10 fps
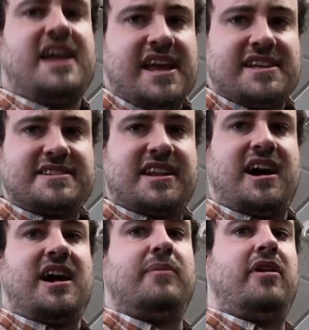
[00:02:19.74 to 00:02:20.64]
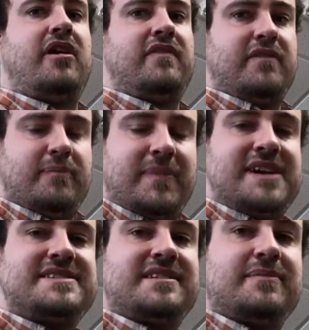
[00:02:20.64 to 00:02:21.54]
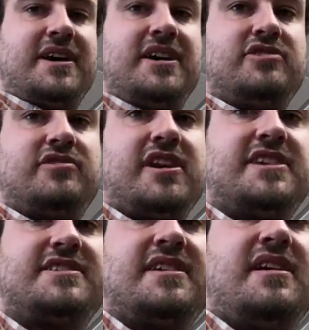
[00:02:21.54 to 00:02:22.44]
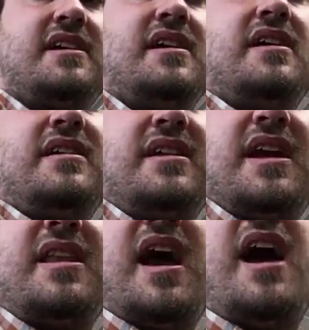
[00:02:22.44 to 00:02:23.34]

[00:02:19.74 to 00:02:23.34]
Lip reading: Islam off of Muslim countries, yet